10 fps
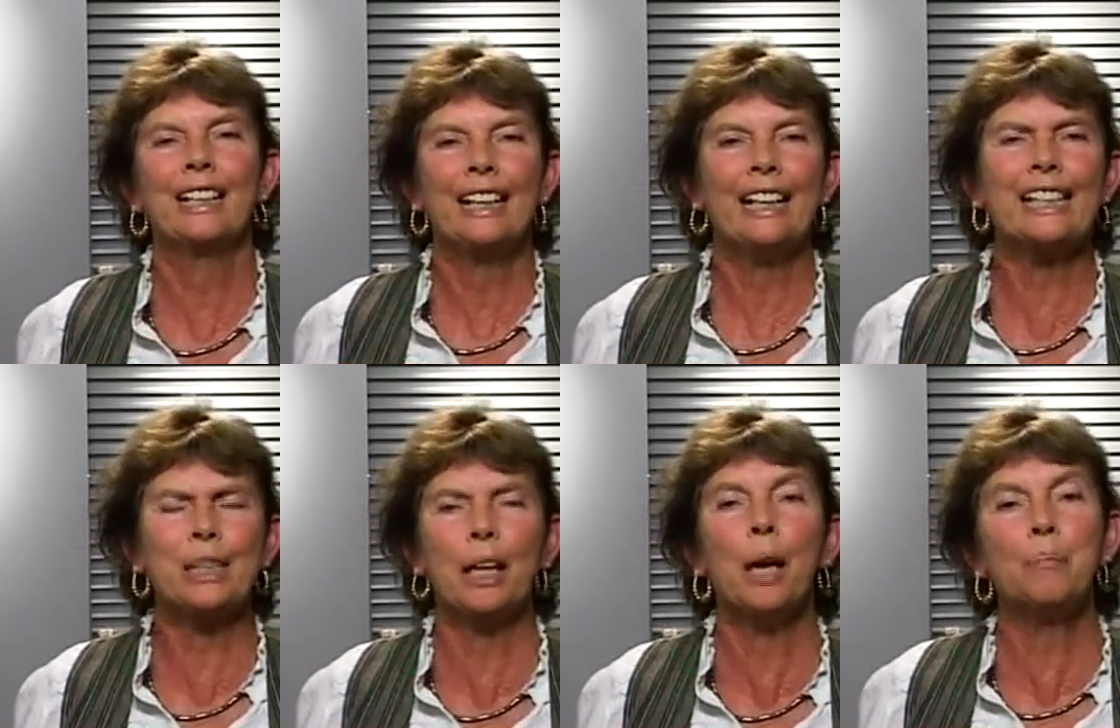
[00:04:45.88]

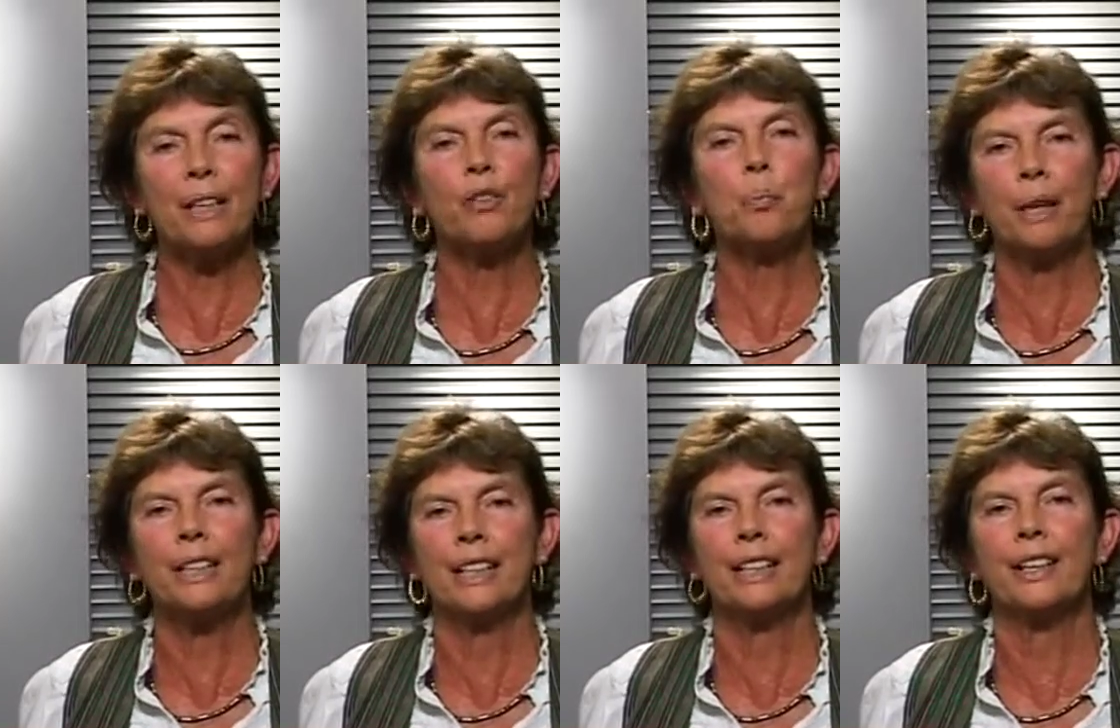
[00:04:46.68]
it's a bit of a
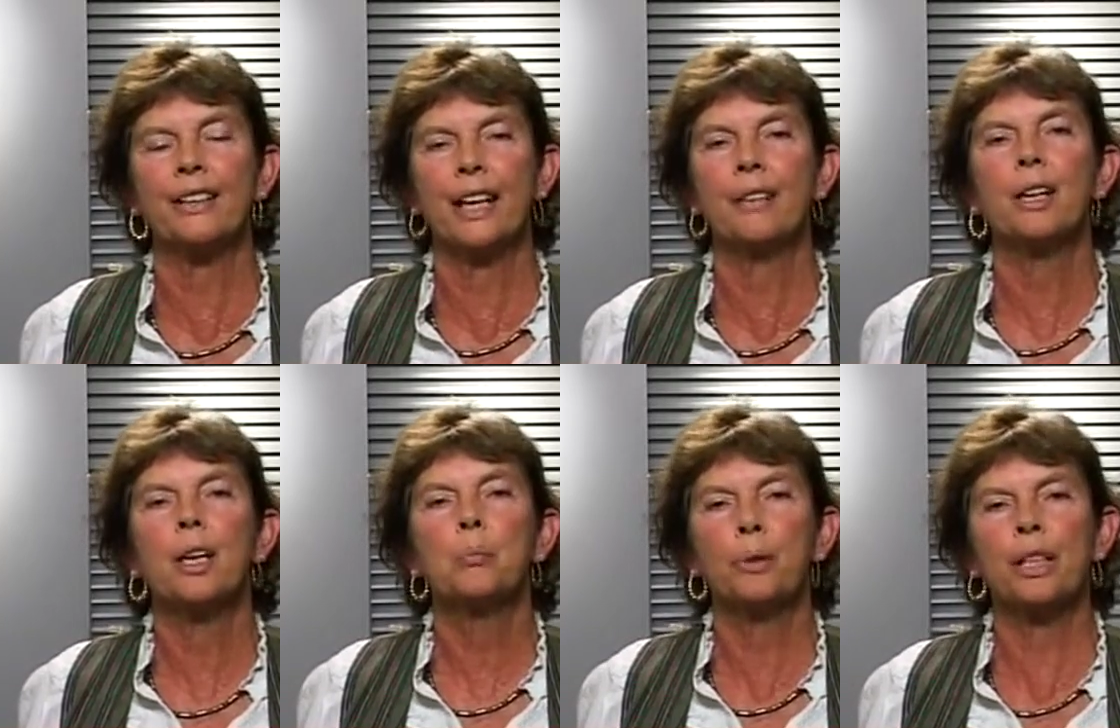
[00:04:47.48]
pity that they've
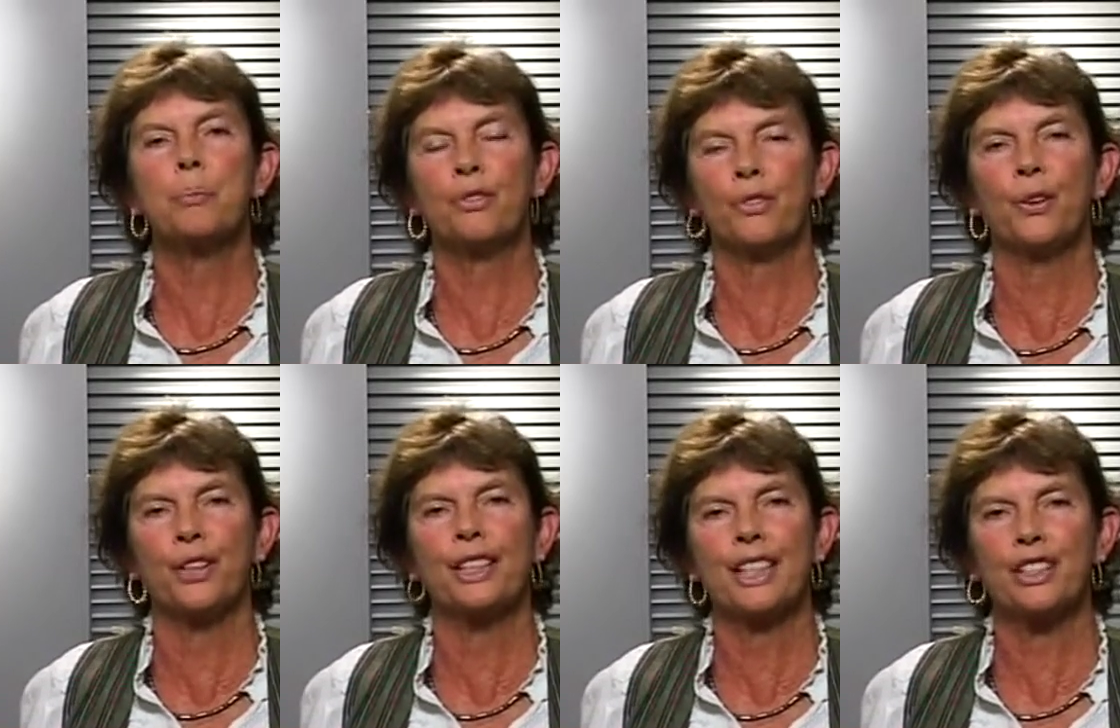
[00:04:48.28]
put it before
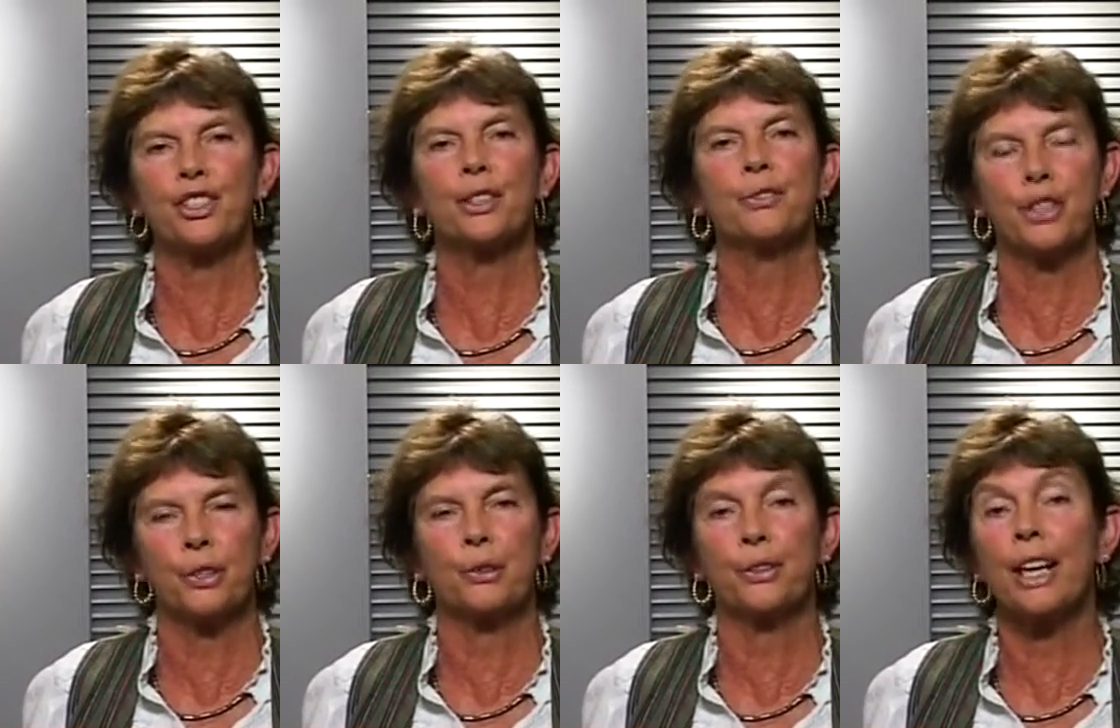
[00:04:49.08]
the attention of
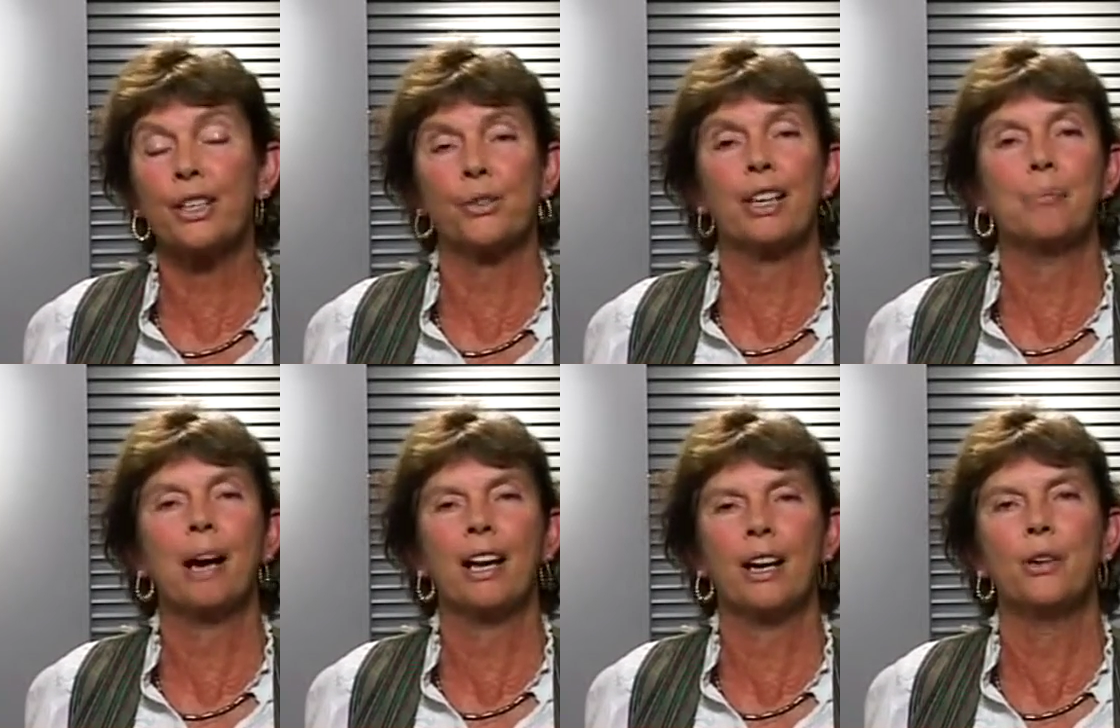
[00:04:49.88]
children. That's really
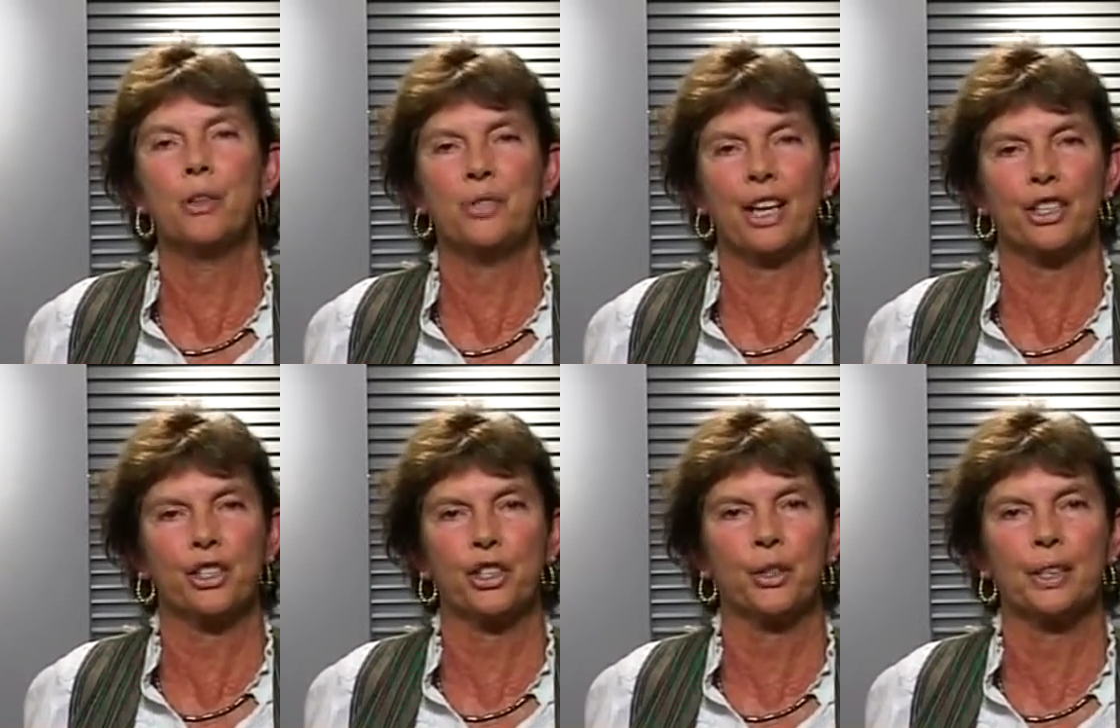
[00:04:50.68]
my own
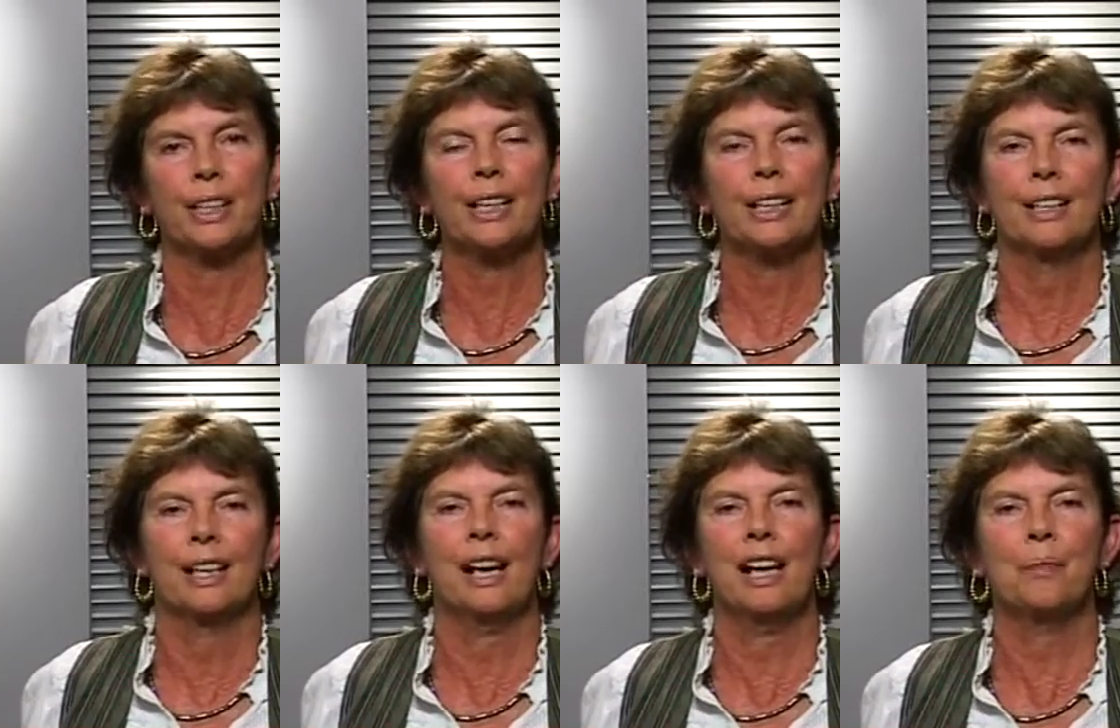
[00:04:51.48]
objection to it.
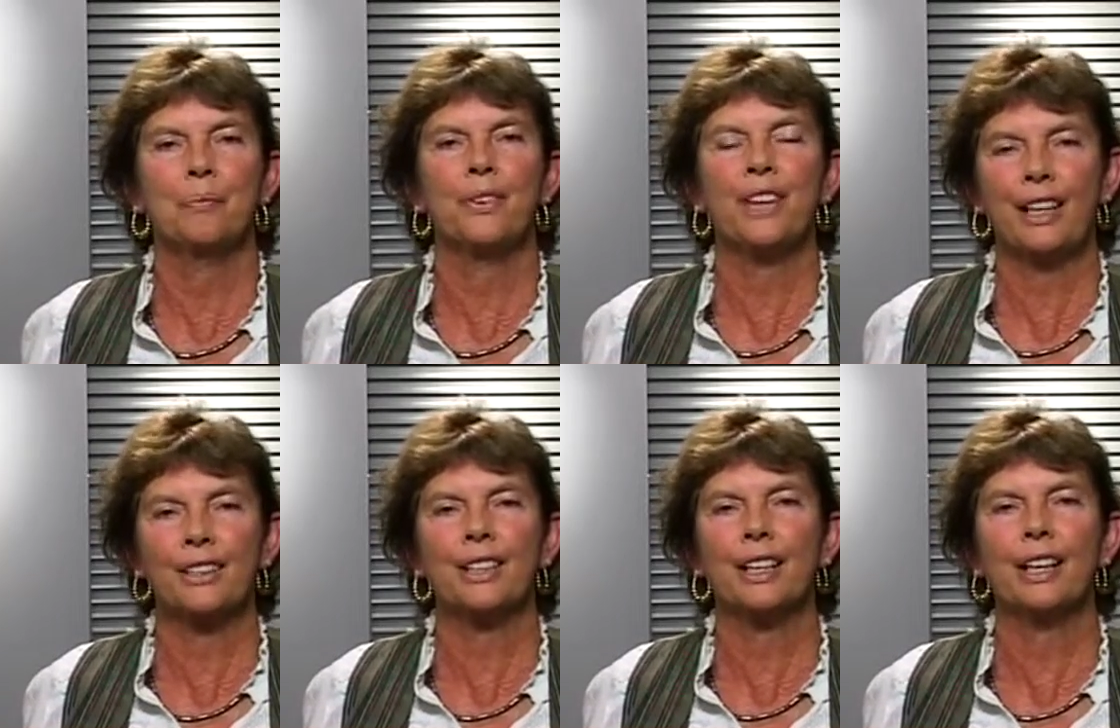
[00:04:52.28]

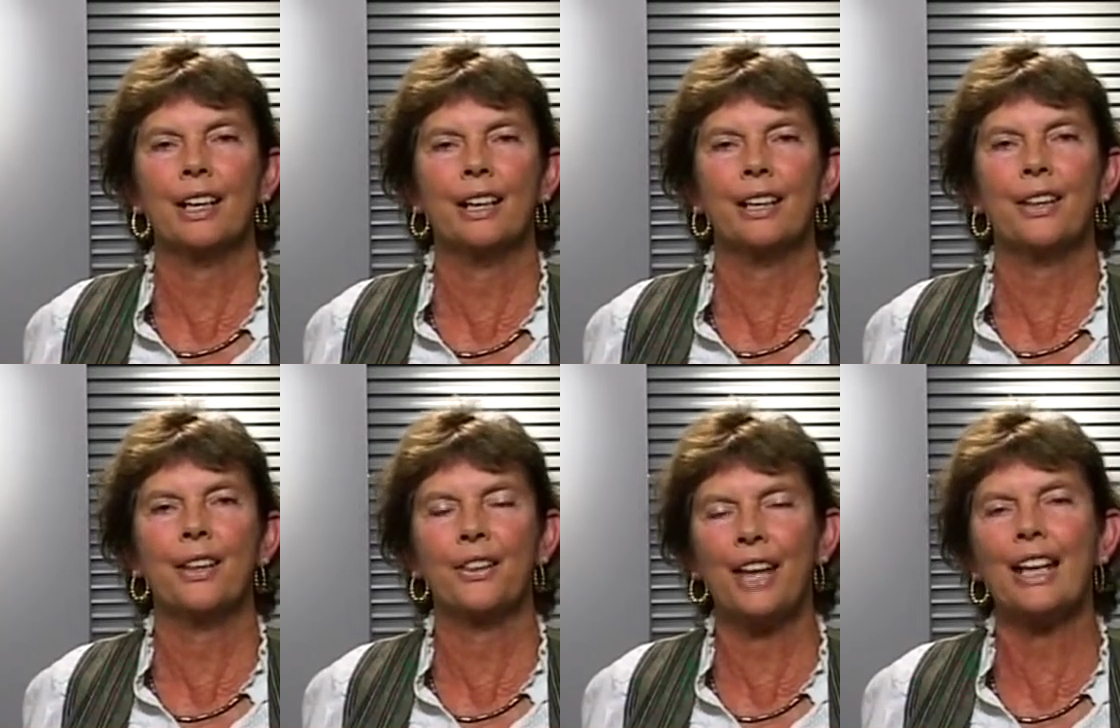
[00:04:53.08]

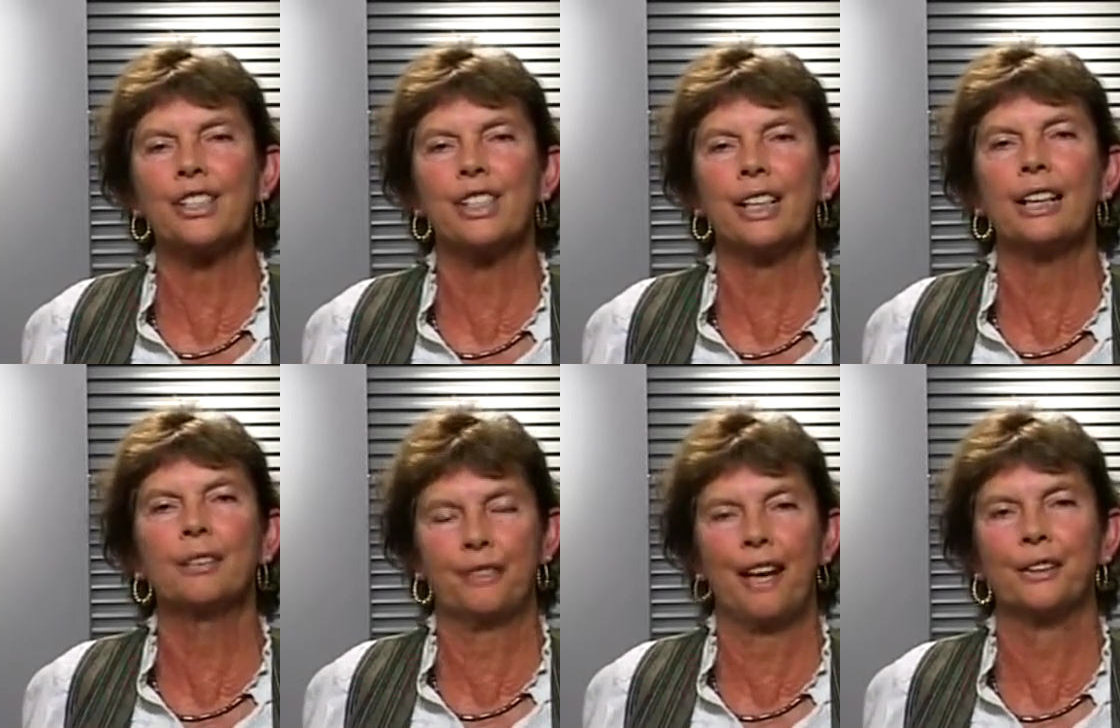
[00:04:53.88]
That's
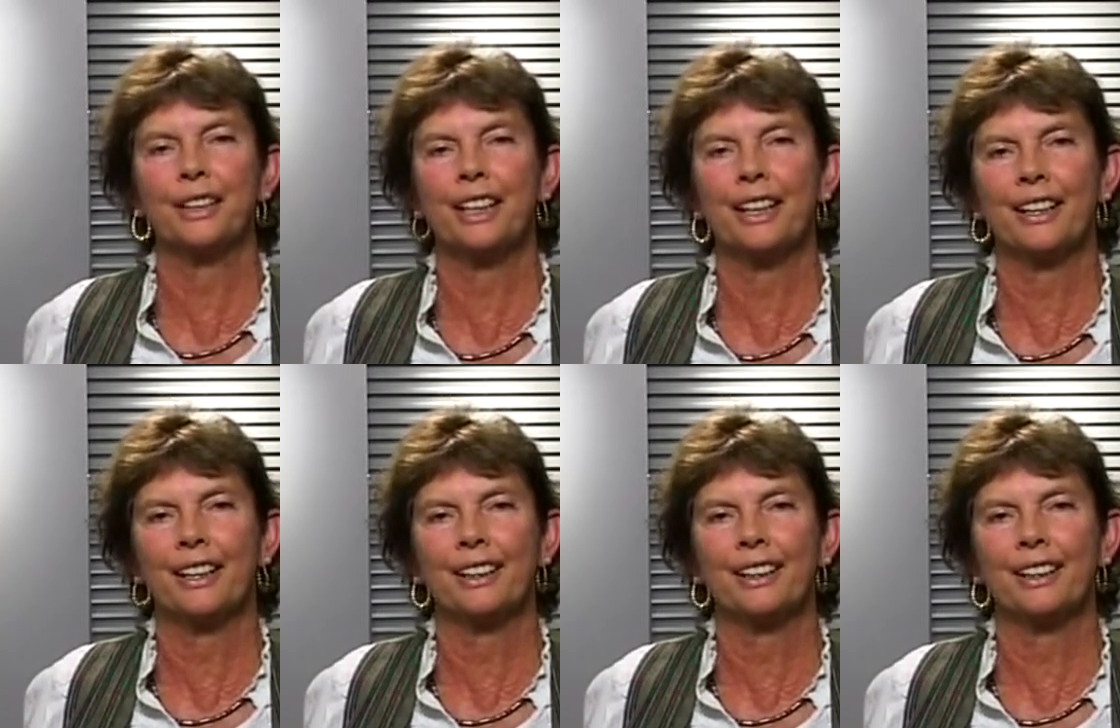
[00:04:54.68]
ill-founded, I think.